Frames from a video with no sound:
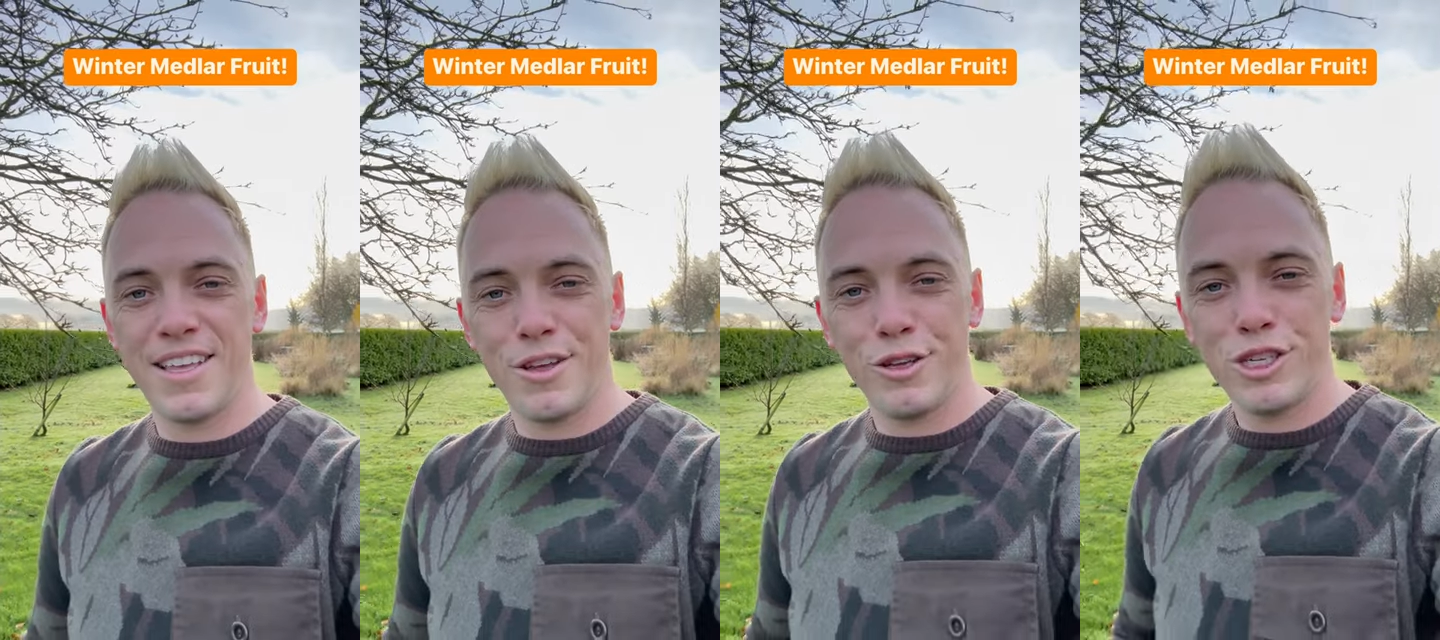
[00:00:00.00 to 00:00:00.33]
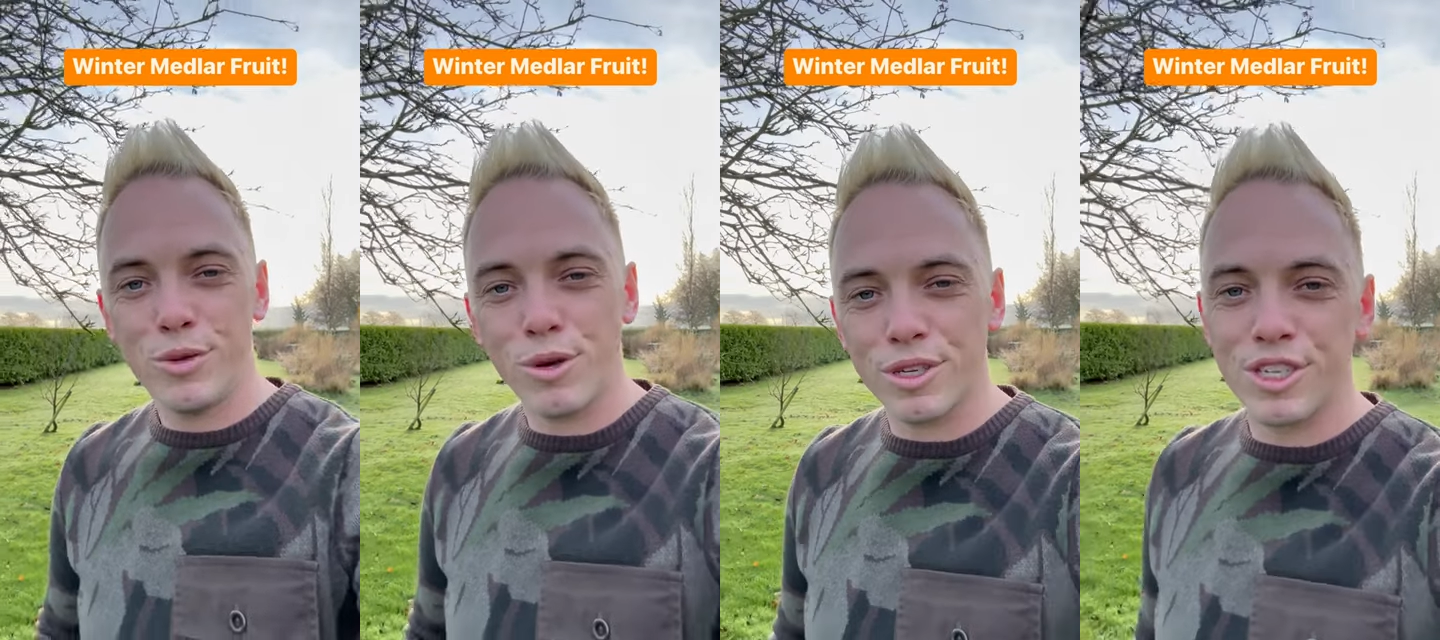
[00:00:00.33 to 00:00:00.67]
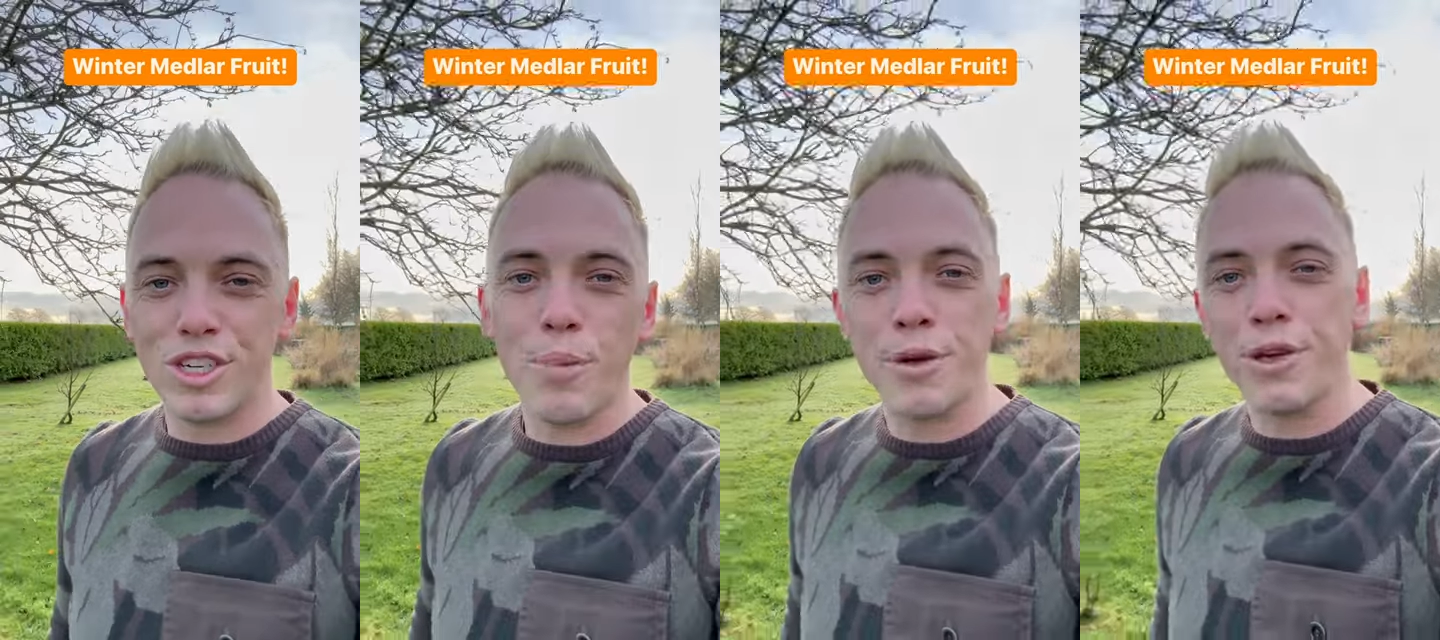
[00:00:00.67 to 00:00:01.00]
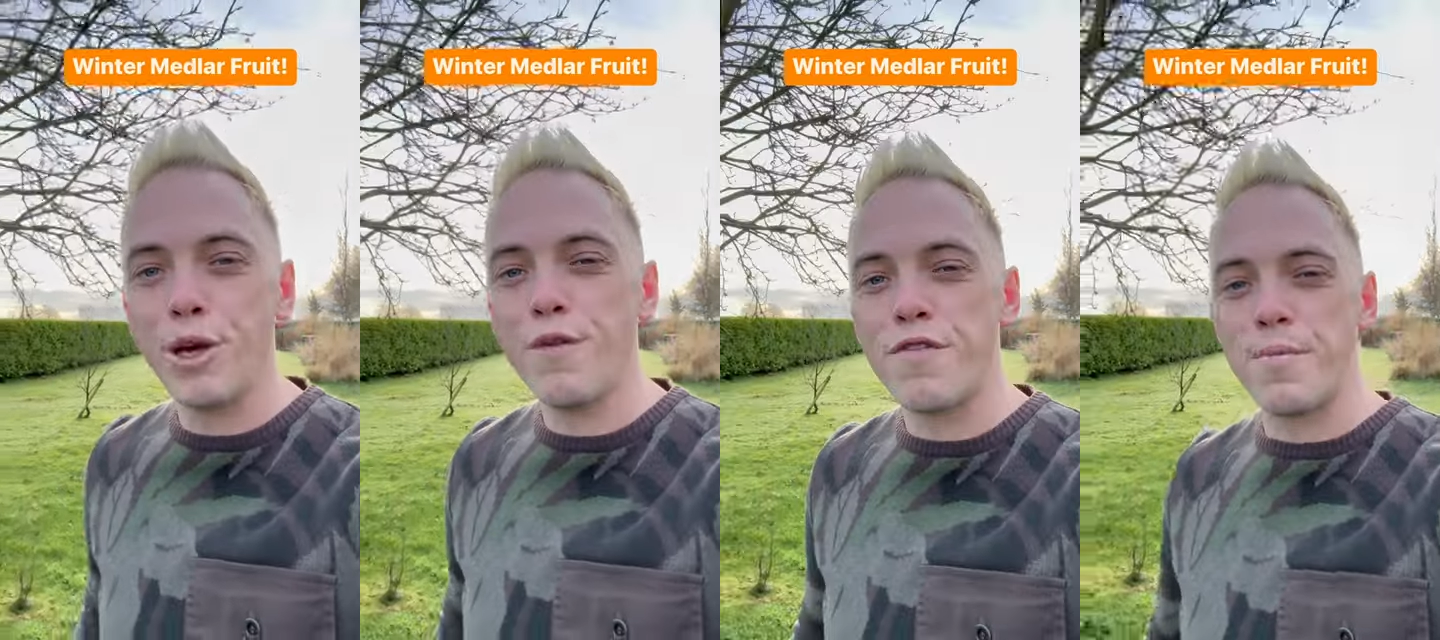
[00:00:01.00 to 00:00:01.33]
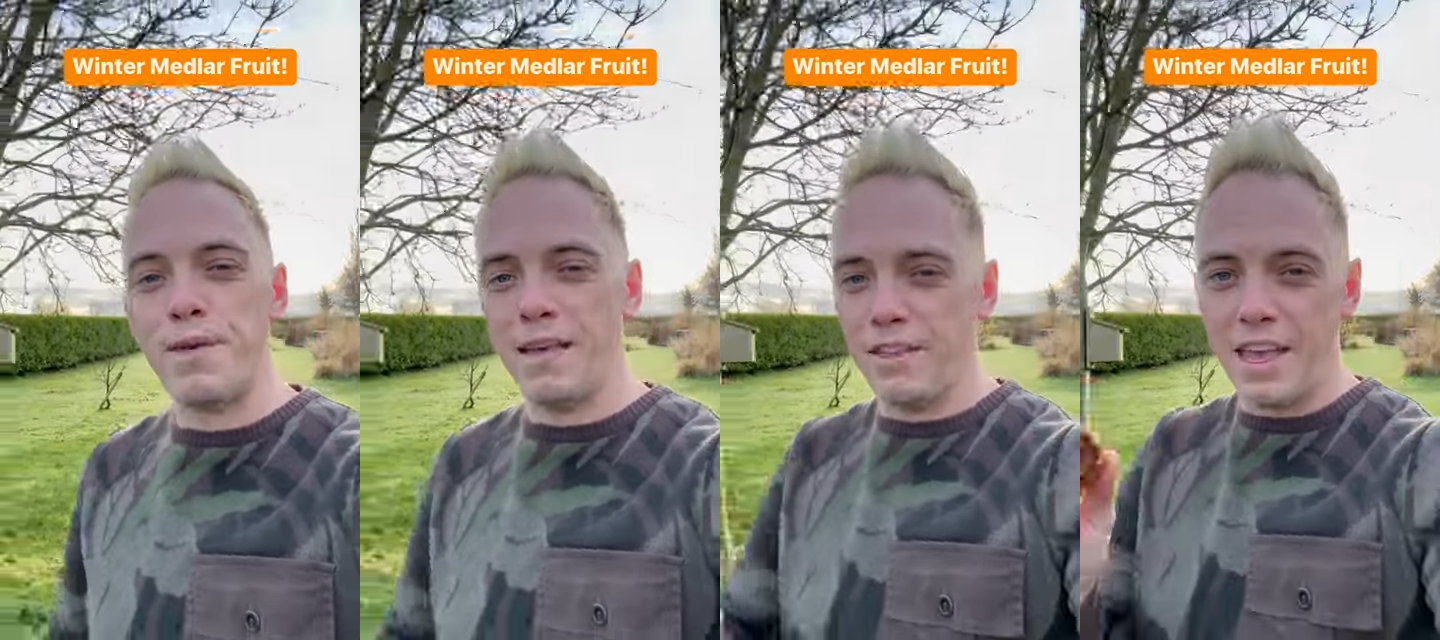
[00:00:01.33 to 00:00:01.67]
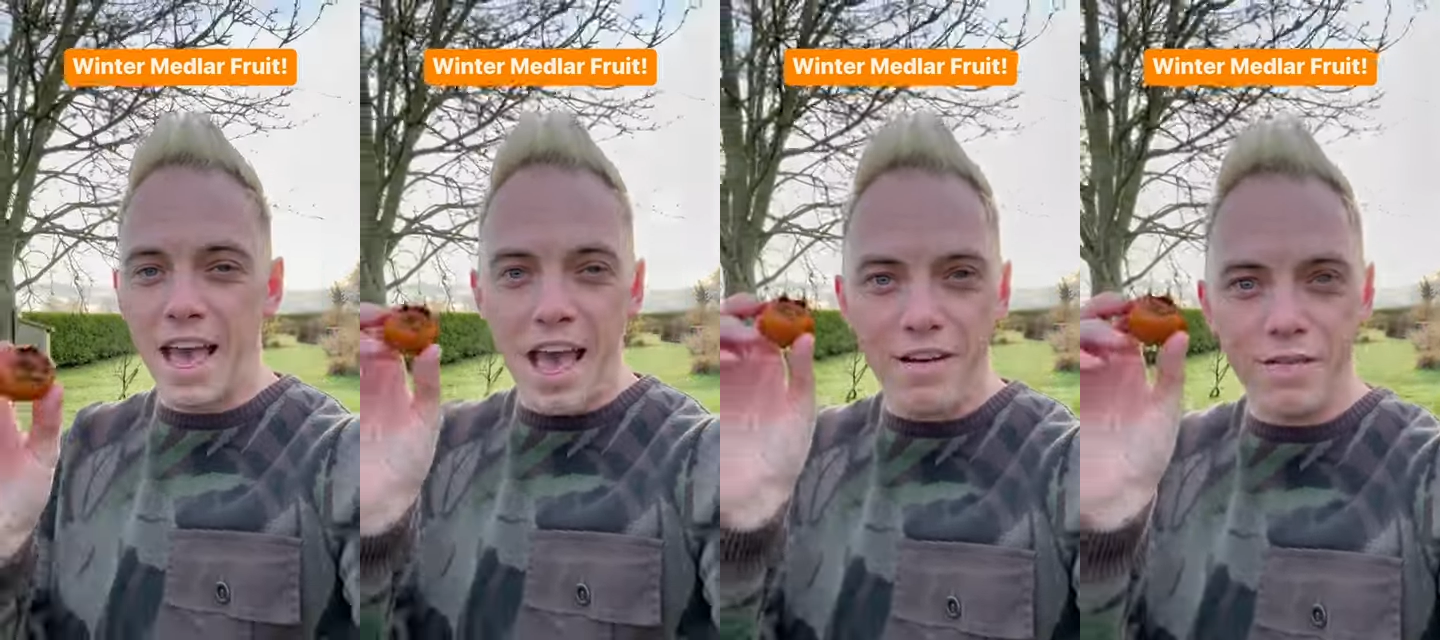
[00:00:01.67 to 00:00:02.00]
So what's stopping you from being the
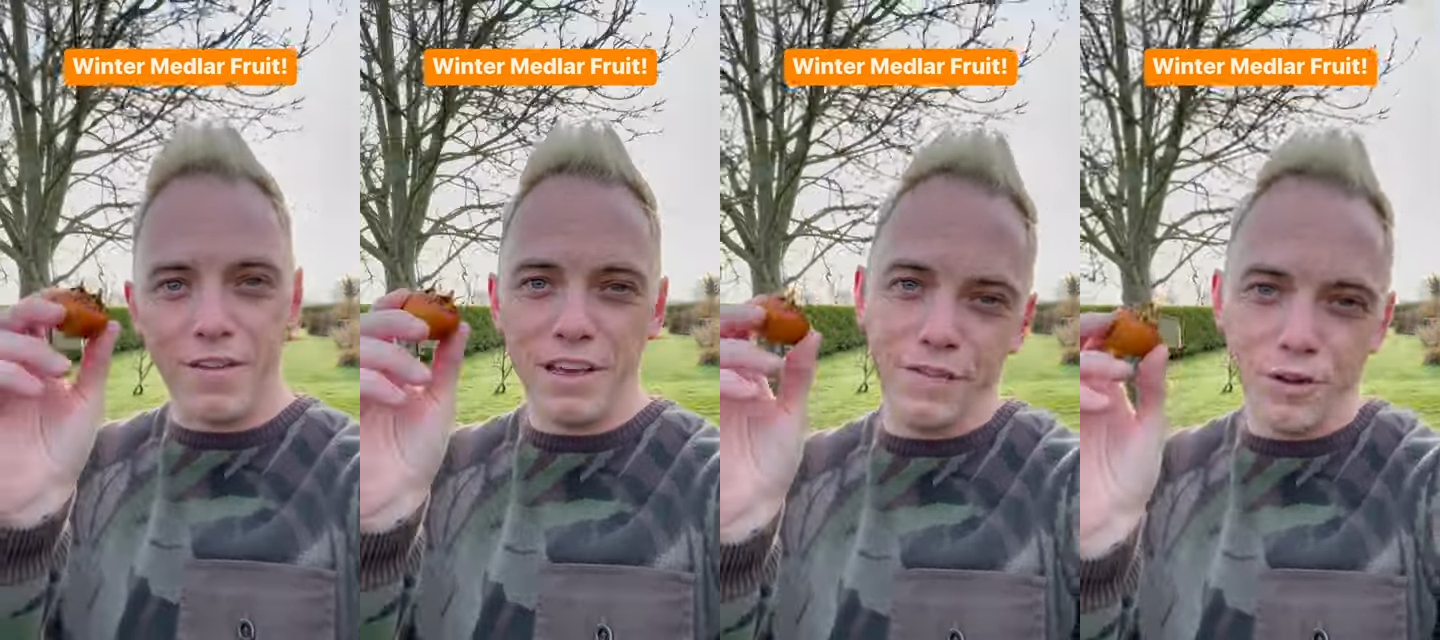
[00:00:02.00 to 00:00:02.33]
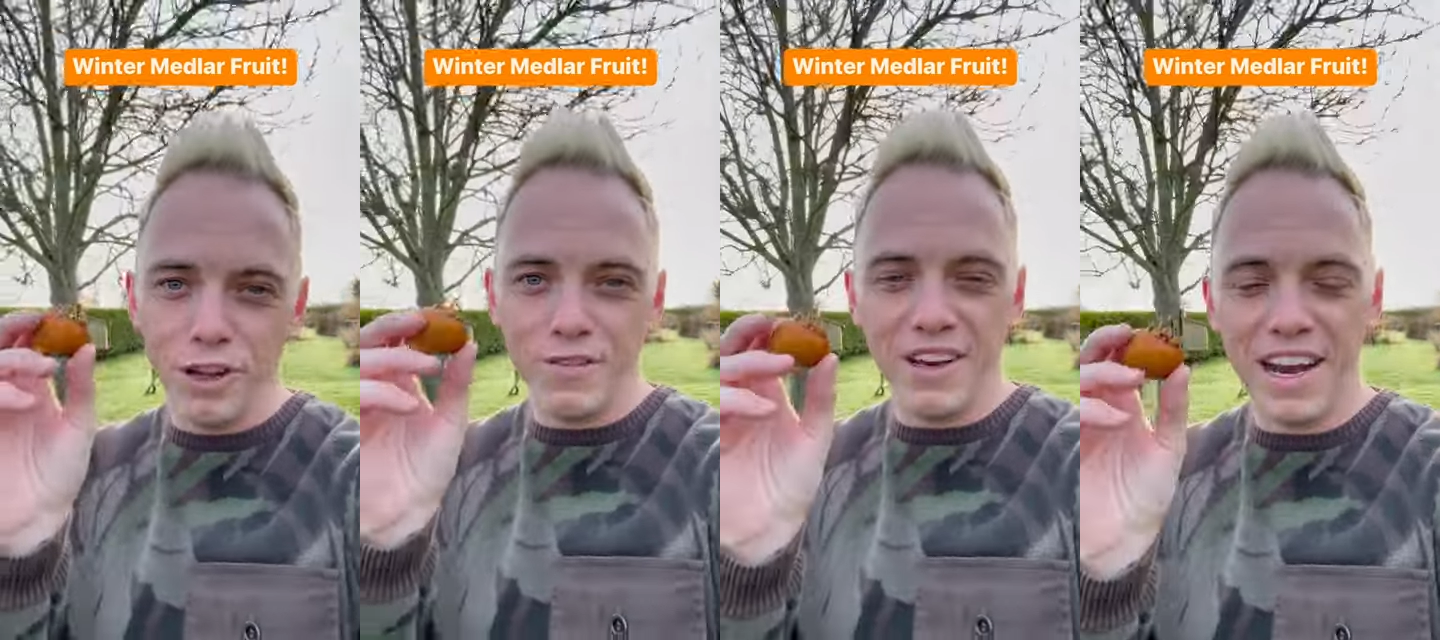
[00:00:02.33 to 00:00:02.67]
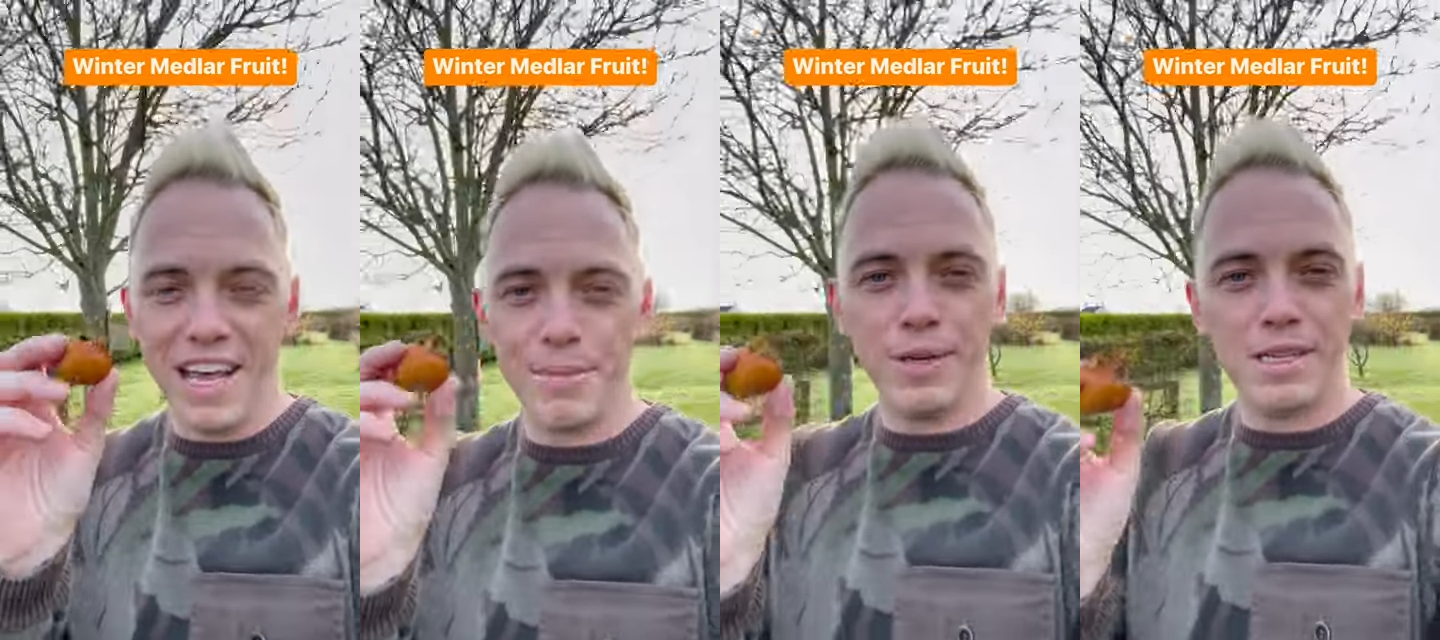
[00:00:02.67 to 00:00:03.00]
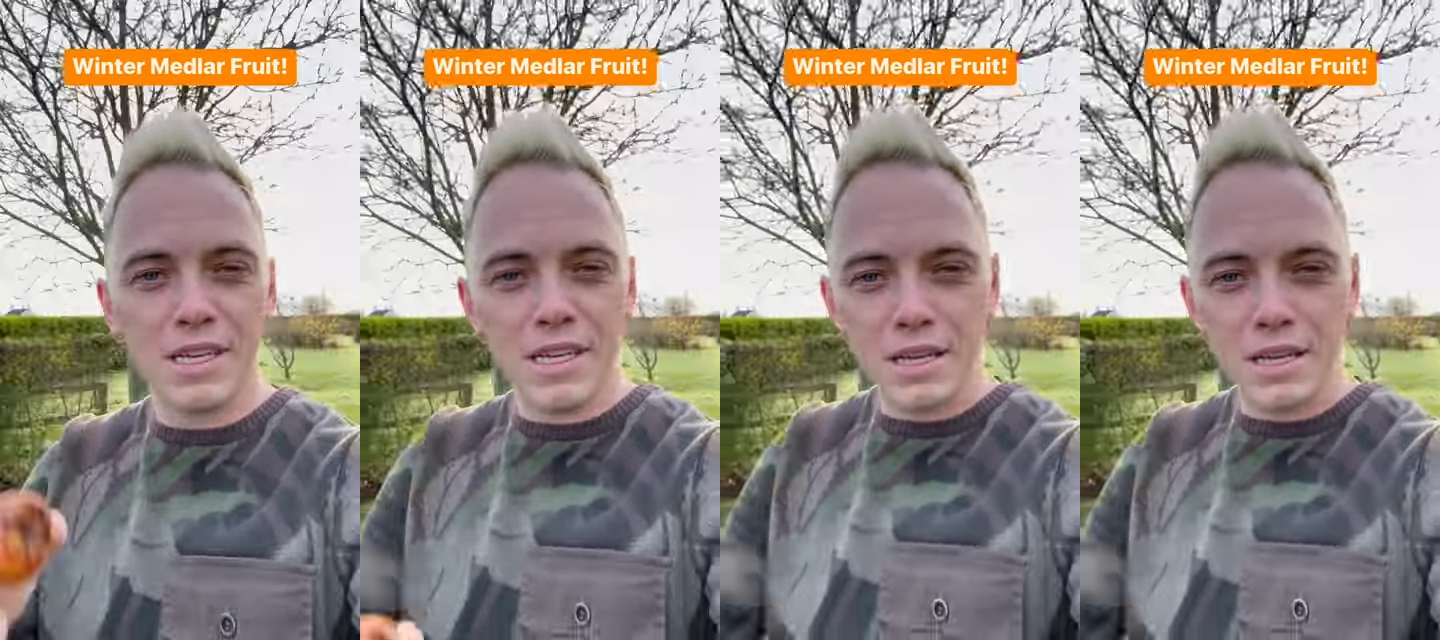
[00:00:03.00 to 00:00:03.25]
envy of all of your neighbours?